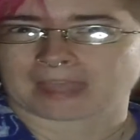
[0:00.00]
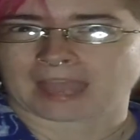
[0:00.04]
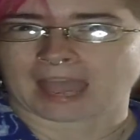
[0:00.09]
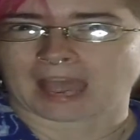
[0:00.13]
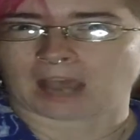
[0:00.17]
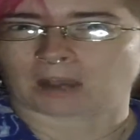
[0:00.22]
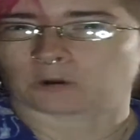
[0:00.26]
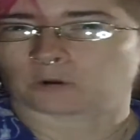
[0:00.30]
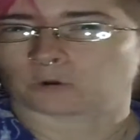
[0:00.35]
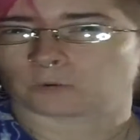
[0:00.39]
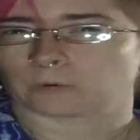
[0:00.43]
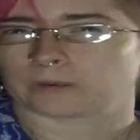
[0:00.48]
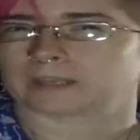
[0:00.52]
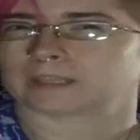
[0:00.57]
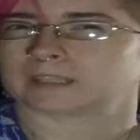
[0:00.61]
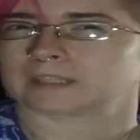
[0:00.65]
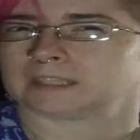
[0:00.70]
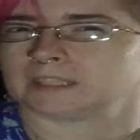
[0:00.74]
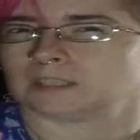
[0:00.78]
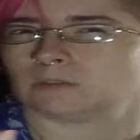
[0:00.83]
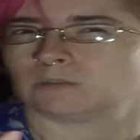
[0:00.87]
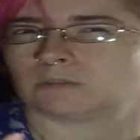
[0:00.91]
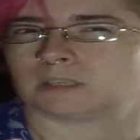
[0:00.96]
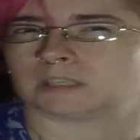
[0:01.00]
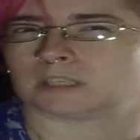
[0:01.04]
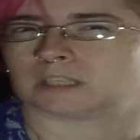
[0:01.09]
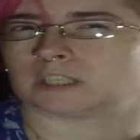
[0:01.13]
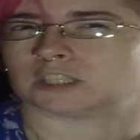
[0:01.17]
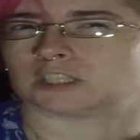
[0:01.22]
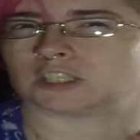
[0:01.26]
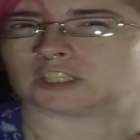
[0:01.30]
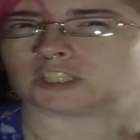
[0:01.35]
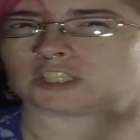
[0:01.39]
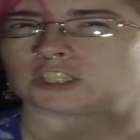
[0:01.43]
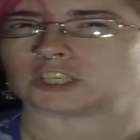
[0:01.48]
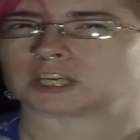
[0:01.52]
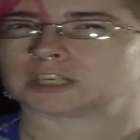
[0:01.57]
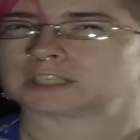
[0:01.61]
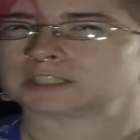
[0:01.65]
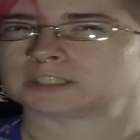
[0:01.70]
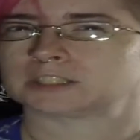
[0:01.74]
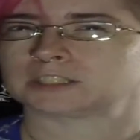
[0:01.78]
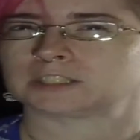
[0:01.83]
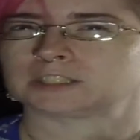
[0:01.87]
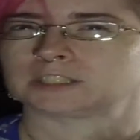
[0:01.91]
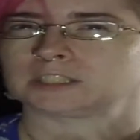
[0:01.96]
how quickly you can
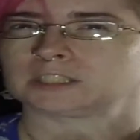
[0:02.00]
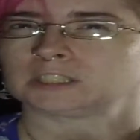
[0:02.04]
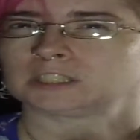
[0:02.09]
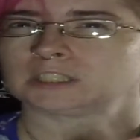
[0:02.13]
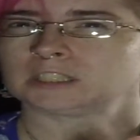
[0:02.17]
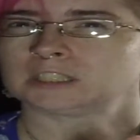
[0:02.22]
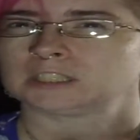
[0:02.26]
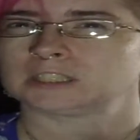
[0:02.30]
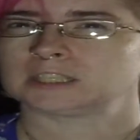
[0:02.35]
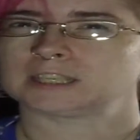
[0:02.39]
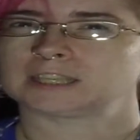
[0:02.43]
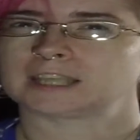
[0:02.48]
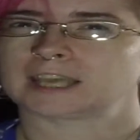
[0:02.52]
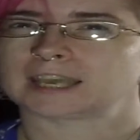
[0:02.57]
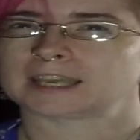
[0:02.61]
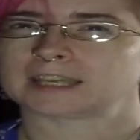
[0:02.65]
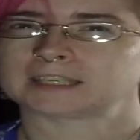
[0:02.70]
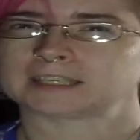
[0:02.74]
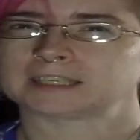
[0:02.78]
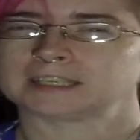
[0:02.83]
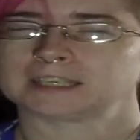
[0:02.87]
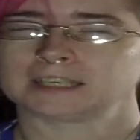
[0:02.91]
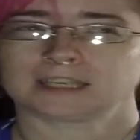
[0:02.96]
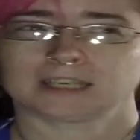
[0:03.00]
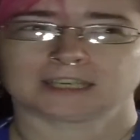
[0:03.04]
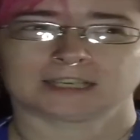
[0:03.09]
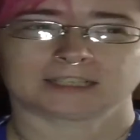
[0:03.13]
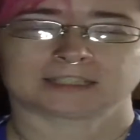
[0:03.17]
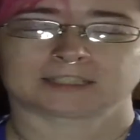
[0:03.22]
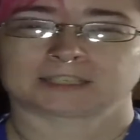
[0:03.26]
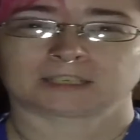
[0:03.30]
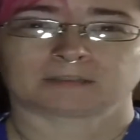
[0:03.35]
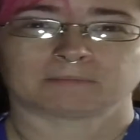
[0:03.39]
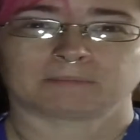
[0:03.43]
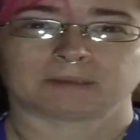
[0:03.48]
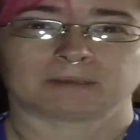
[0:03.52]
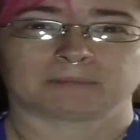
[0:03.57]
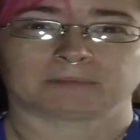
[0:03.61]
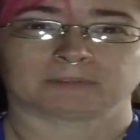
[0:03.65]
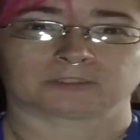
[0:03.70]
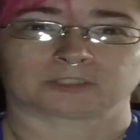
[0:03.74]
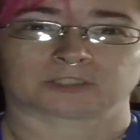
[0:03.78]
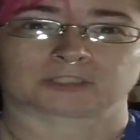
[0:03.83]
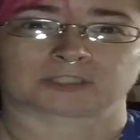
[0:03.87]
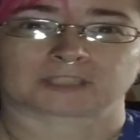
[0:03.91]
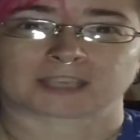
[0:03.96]
adjust to that. And some people
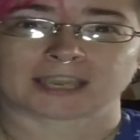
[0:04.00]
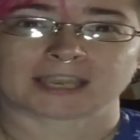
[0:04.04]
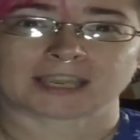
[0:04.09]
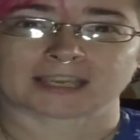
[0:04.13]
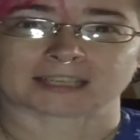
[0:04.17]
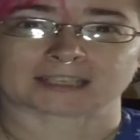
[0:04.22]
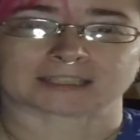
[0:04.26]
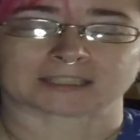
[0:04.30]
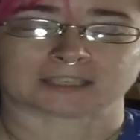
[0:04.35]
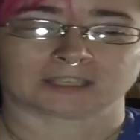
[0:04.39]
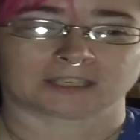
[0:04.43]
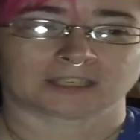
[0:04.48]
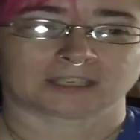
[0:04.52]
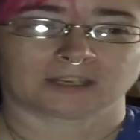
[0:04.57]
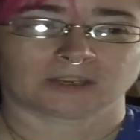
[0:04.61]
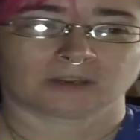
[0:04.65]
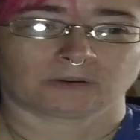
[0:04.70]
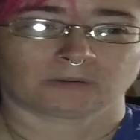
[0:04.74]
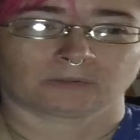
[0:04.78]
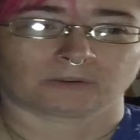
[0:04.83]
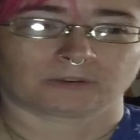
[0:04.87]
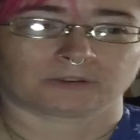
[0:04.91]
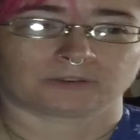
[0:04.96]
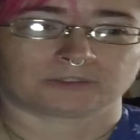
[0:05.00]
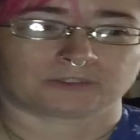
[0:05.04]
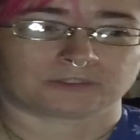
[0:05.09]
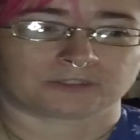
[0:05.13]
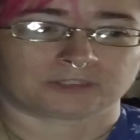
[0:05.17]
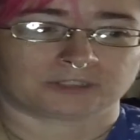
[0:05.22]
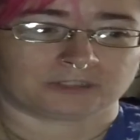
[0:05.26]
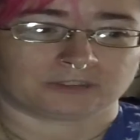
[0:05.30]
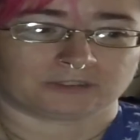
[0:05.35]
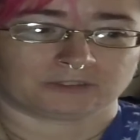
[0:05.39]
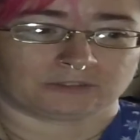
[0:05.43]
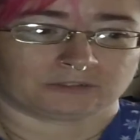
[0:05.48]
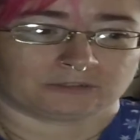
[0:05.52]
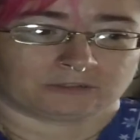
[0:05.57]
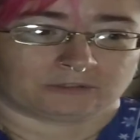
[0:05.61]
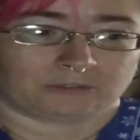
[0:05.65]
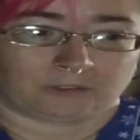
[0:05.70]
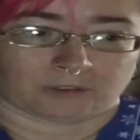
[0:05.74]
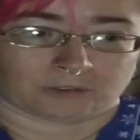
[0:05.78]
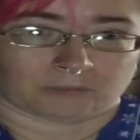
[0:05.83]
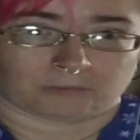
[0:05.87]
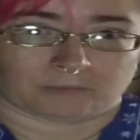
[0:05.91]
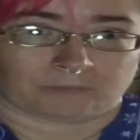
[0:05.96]
just can't. Where you, you,
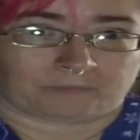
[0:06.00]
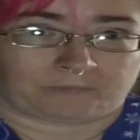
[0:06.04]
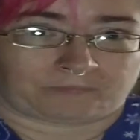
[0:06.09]
you know,